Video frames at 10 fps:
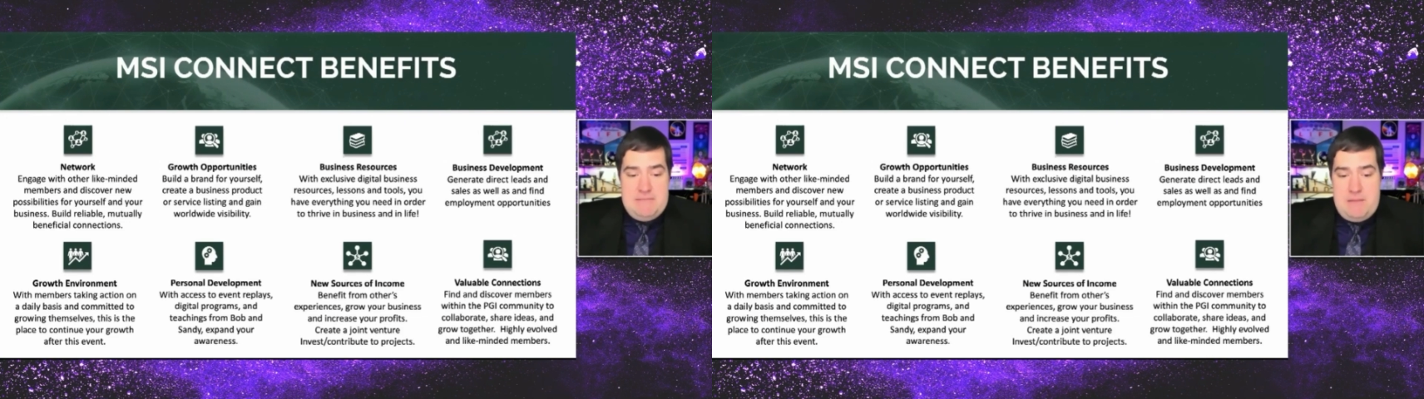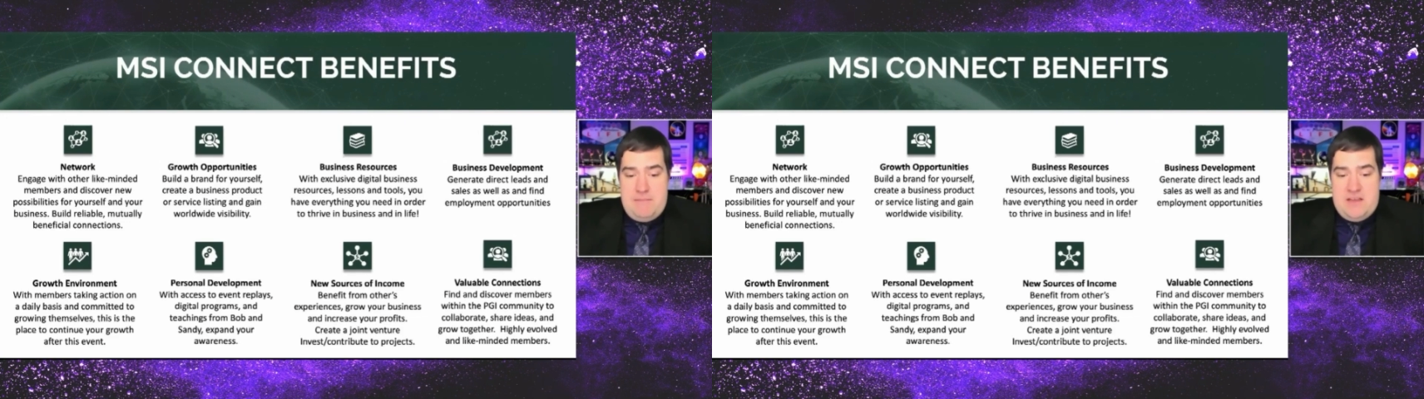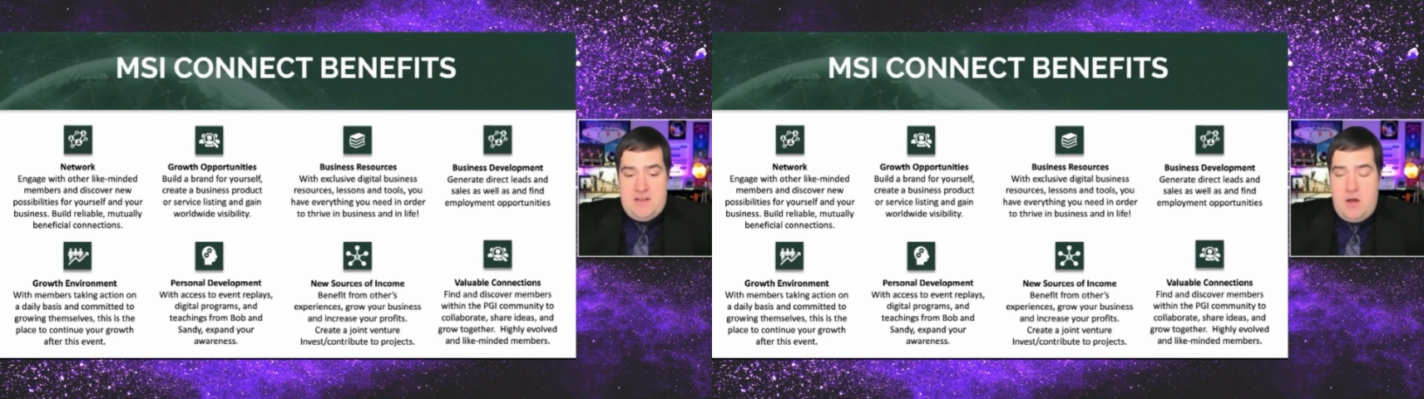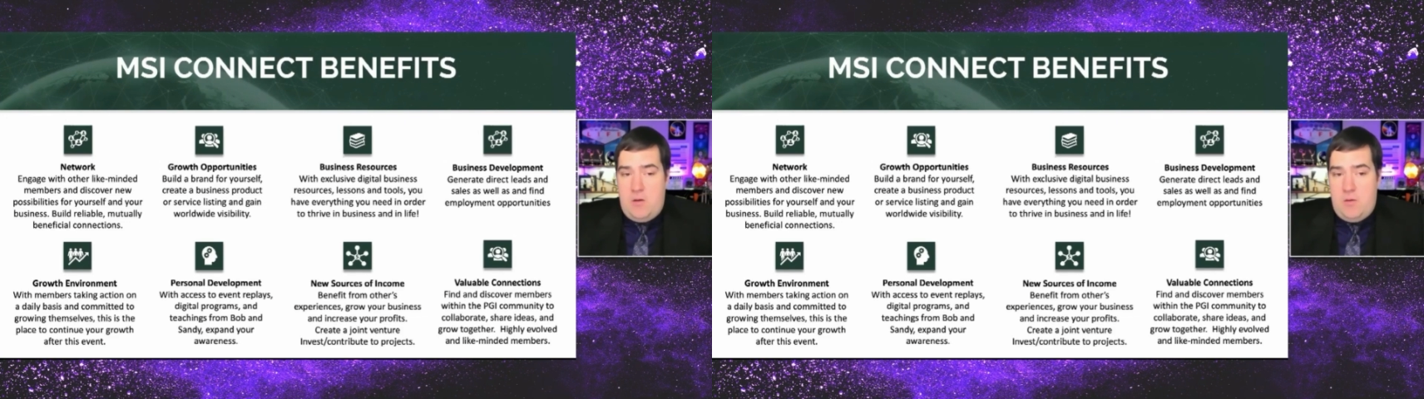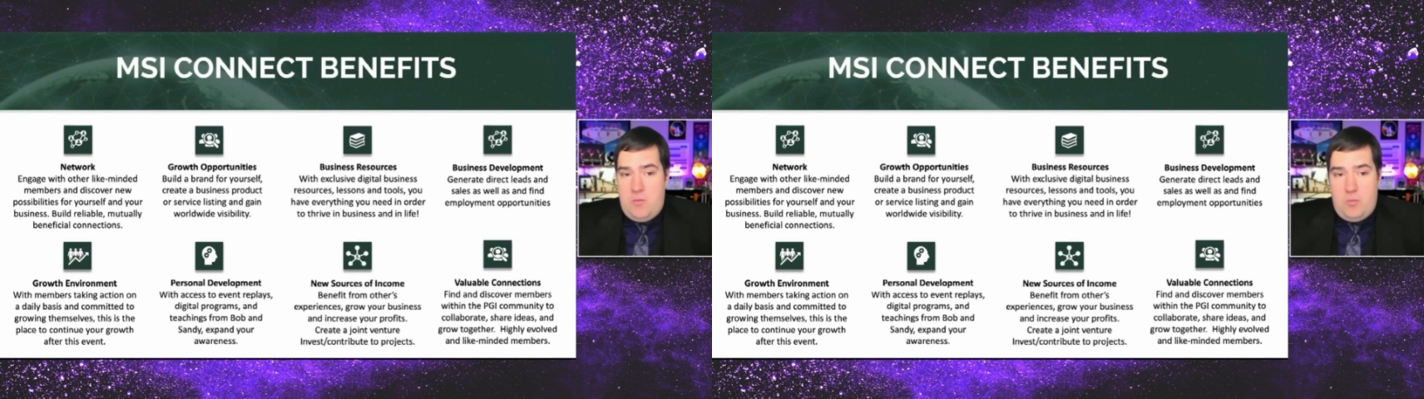maybe
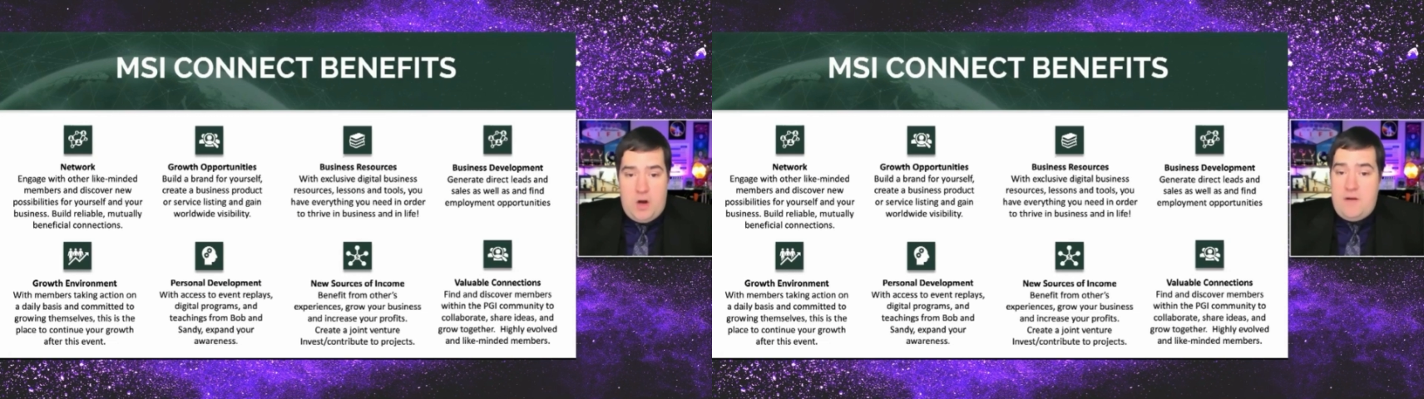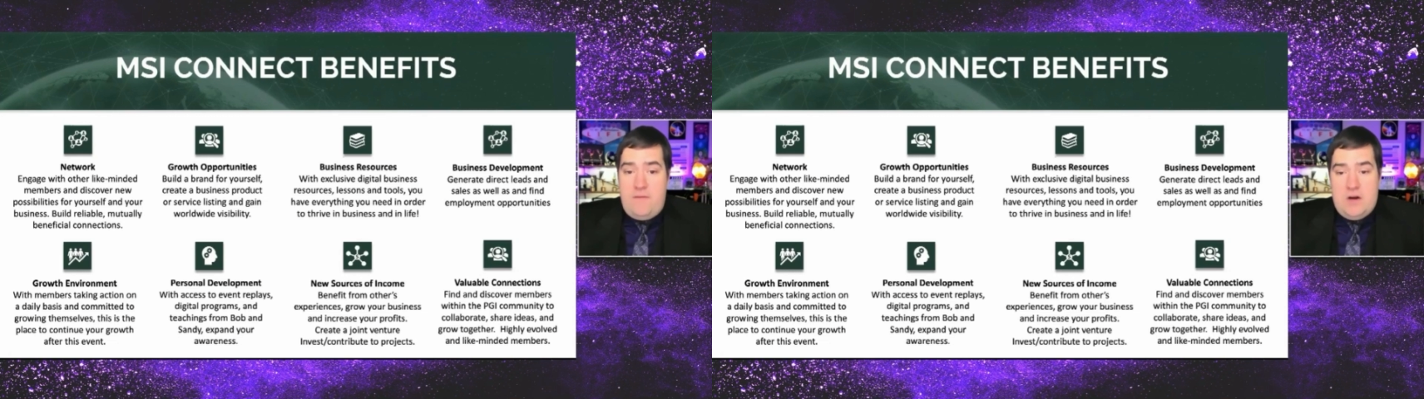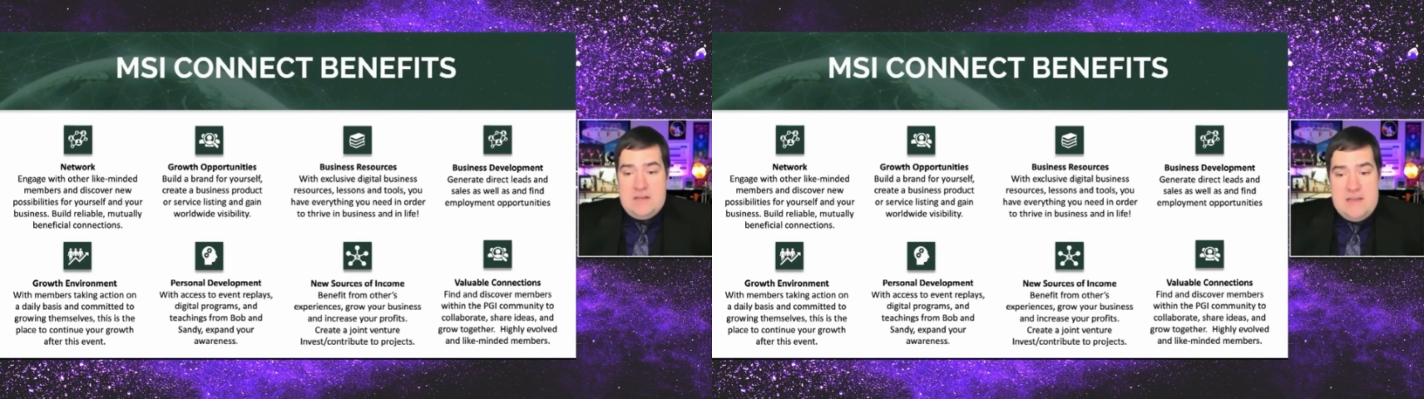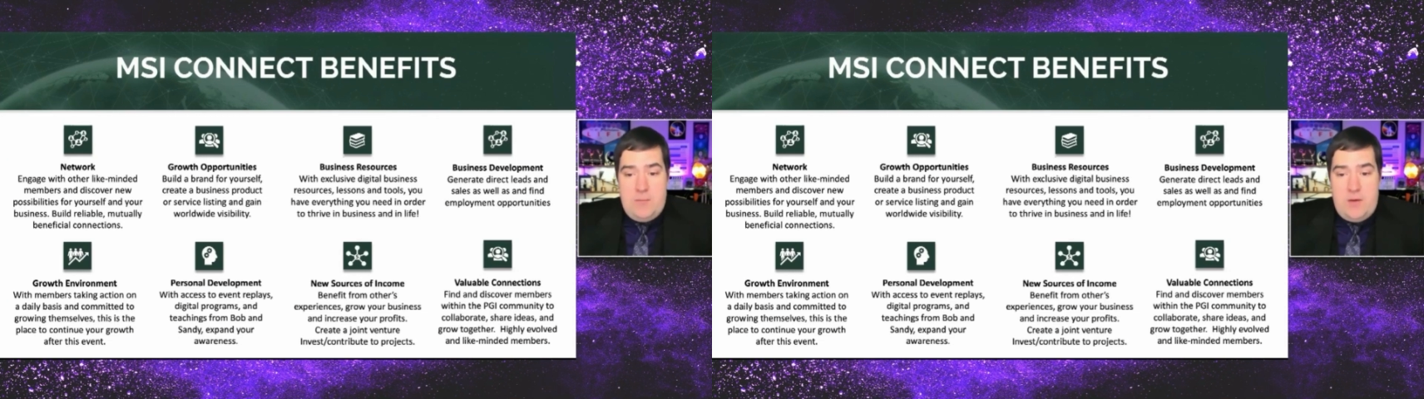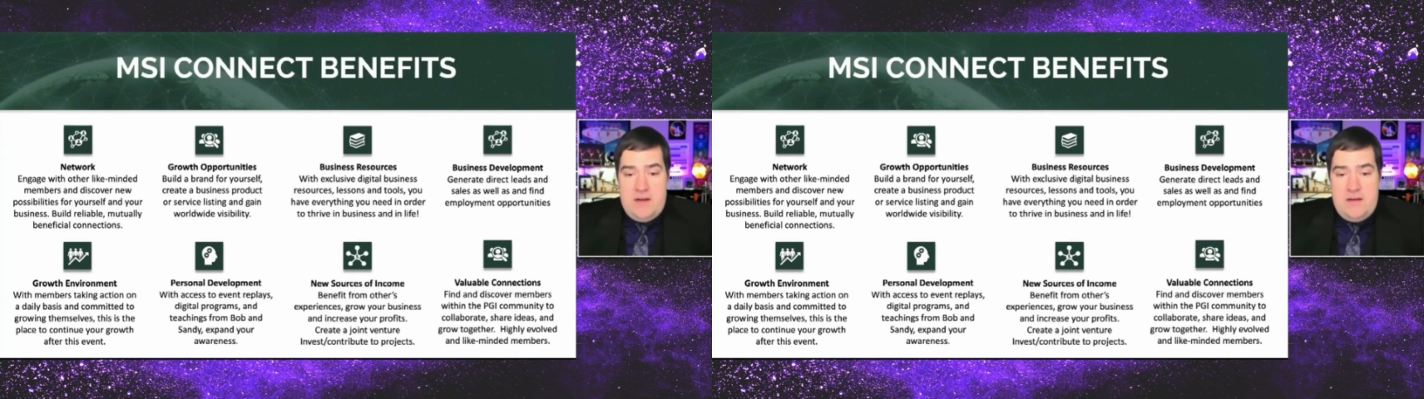go work for
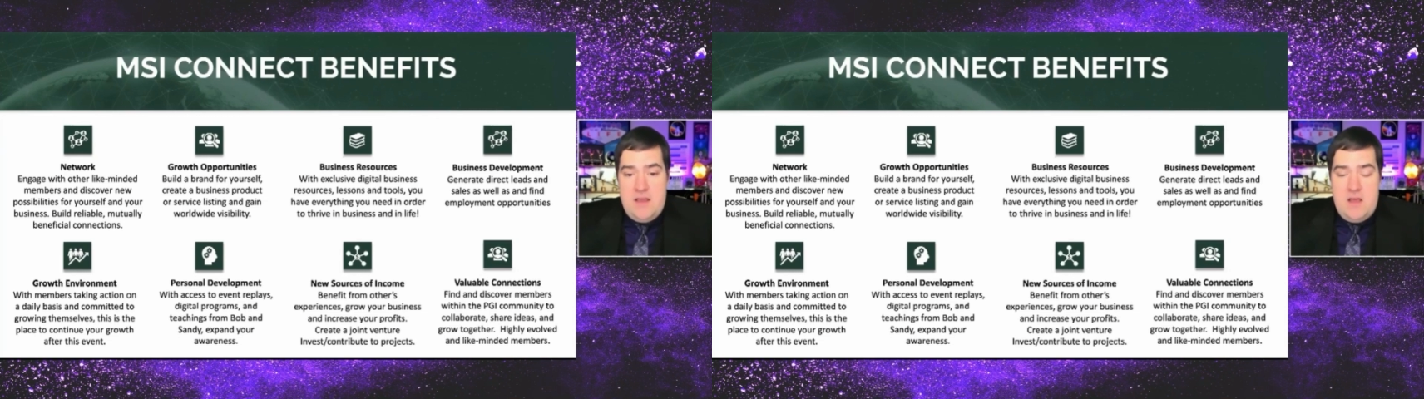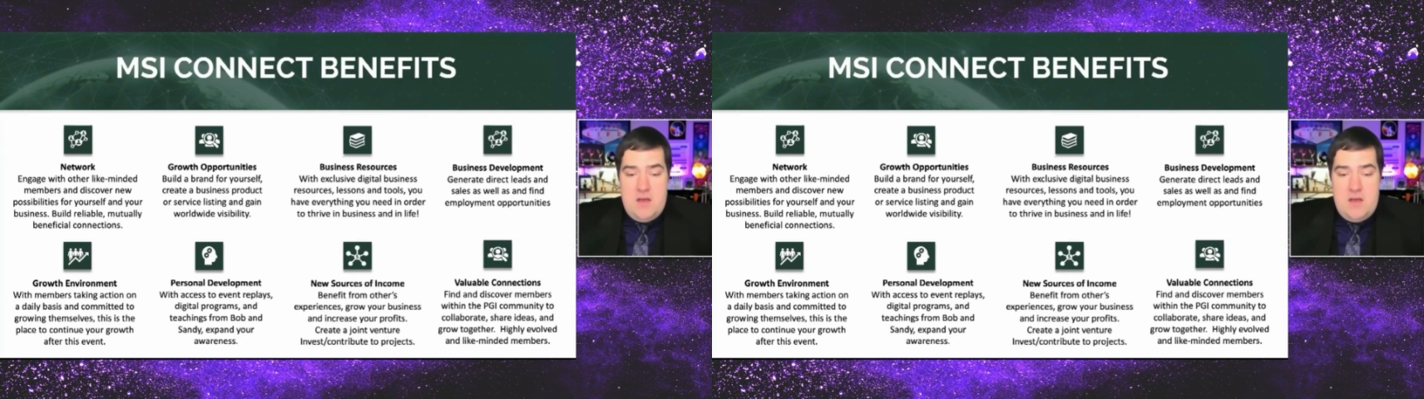someone